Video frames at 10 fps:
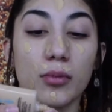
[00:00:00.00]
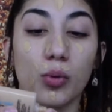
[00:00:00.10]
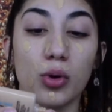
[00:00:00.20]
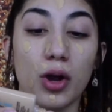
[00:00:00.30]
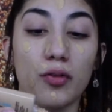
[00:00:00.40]

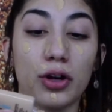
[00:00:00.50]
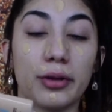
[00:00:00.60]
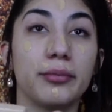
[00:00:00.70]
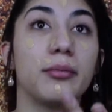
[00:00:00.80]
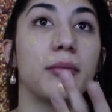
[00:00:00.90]
We'll cover it.
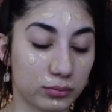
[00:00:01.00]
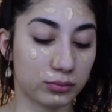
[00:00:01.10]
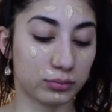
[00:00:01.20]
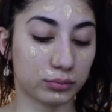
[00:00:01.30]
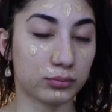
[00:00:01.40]

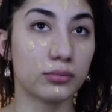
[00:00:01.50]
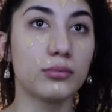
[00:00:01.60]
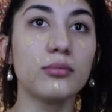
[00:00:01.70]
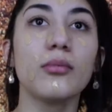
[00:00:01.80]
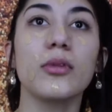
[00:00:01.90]

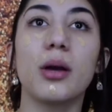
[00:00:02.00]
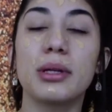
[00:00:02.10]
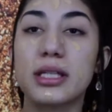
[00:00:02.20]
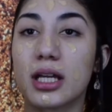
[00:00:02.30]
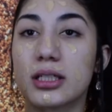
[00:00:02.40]
I'm gonna
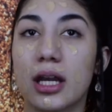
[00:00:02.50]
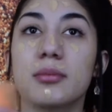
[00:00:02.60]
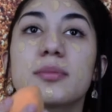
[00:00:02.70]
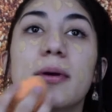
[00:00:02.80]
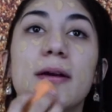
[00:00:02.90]
take a
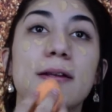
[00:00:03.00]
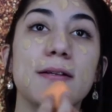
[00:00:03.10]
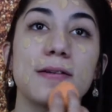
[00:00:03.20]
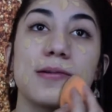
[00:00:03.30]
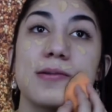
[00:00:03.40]
damp sponge.